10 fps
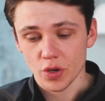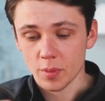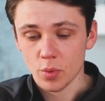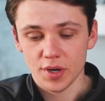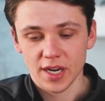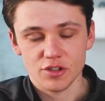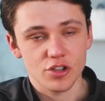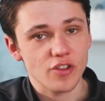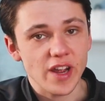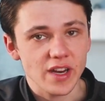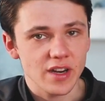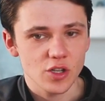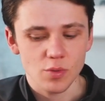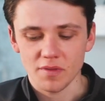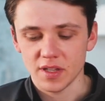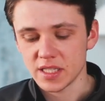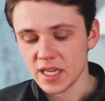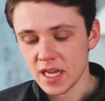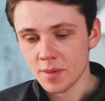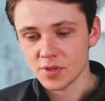or you can put an extra striker in as well for the
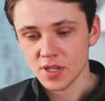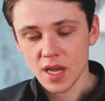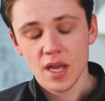teams.